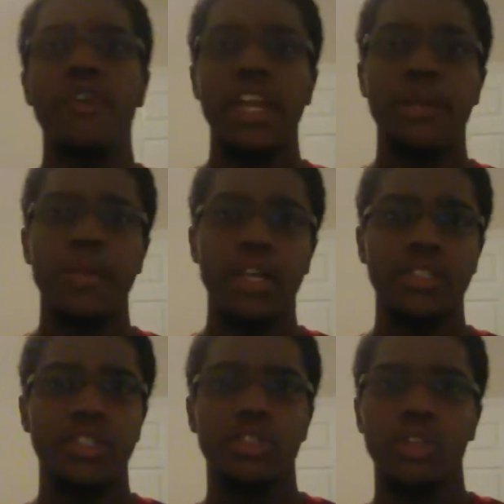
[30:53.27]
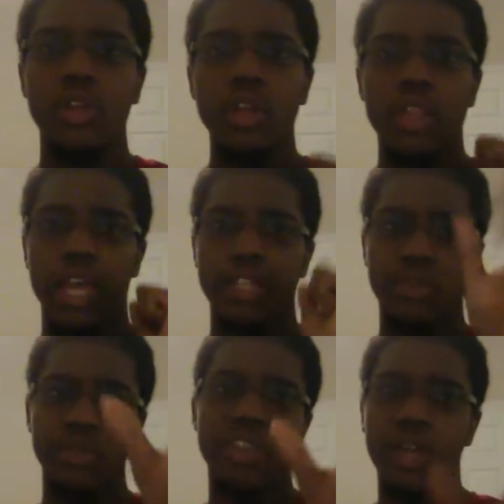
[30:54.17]
fight a monster that
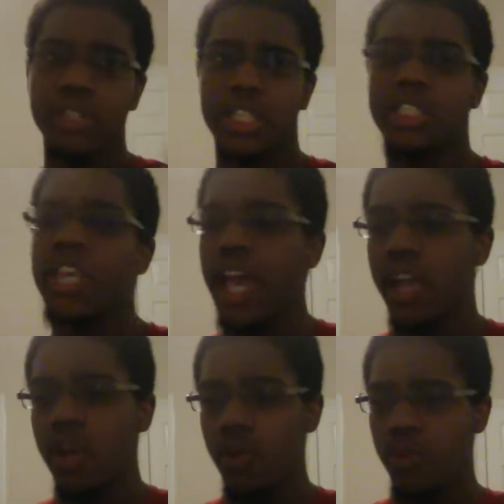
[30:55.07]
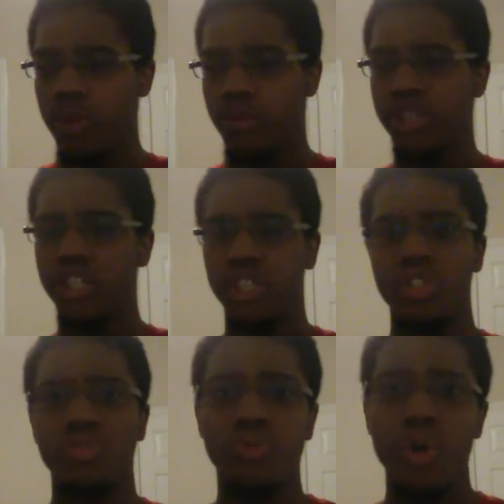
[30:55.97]
has 3,000 attack with a
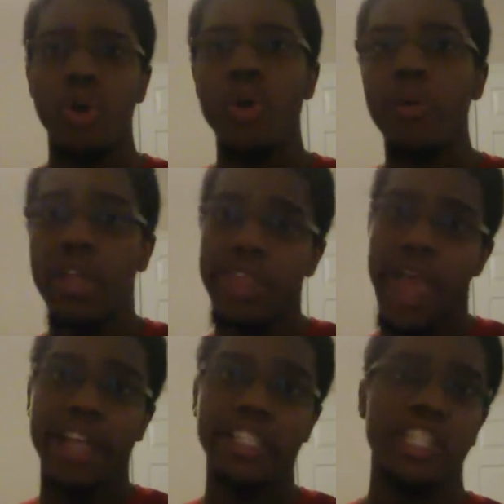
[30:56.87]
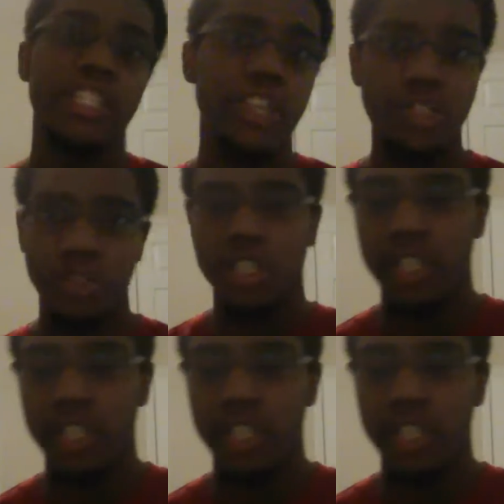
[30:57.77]
magician's robe that has 600